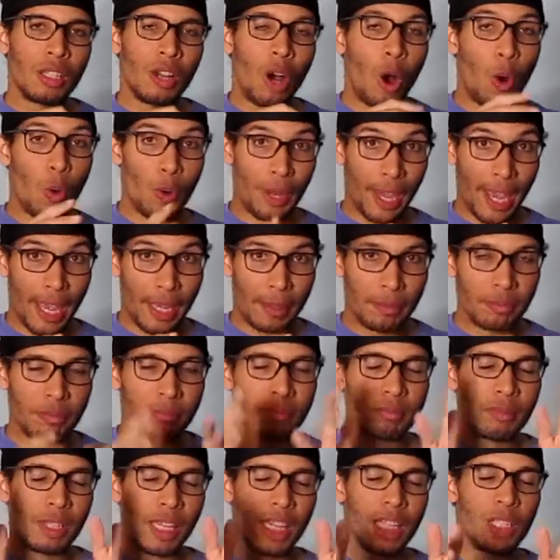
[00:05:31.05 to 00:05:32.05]
okay,
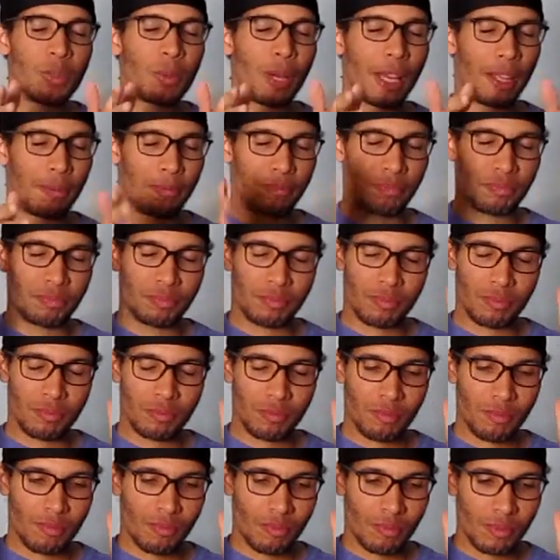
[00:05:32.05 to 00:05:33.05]
anyway,
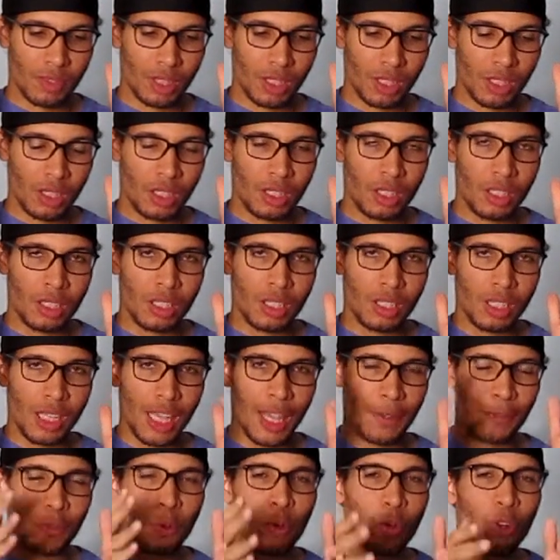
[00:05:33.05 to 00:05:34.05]

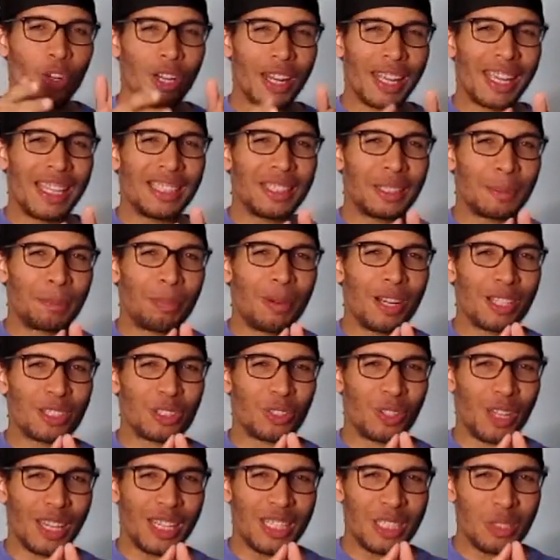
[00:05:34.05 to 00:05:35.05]
if you're gonna hit the
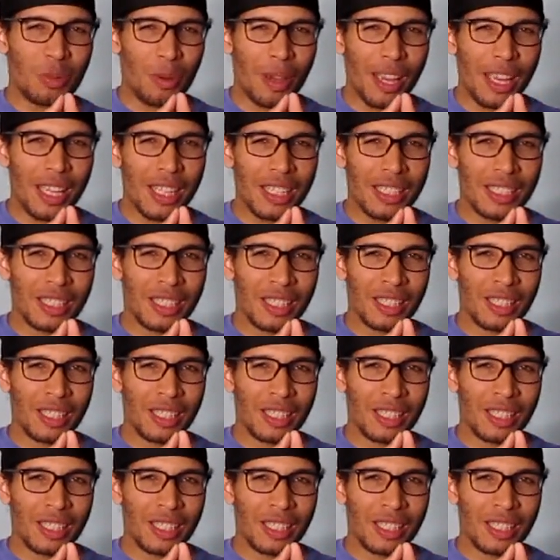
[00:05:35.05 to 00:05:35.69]
buzzer anyway,